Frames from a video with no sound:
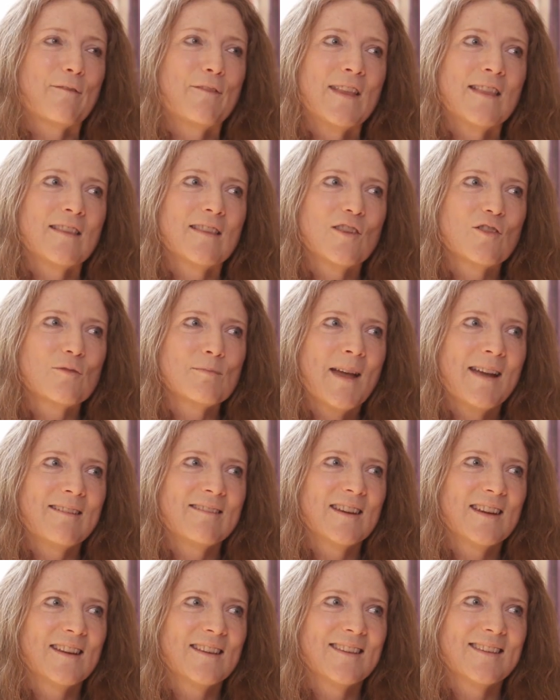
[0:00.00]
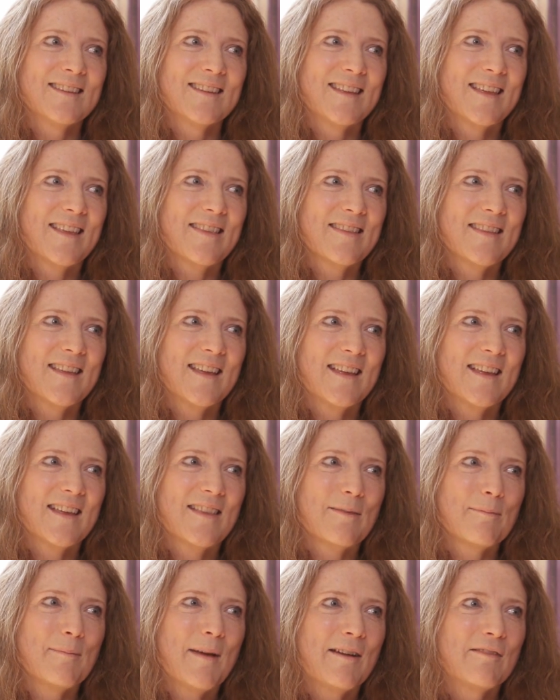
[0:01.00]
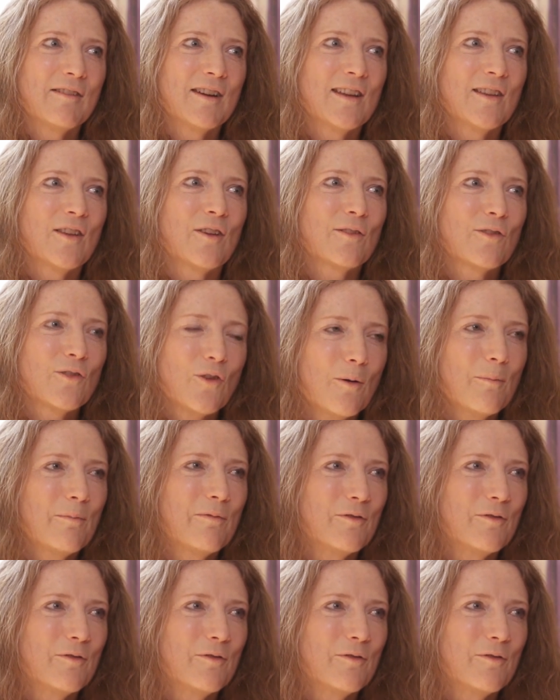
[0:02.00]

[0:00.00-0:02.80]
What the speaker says: vintage Marian, isn't it? It's Marian at top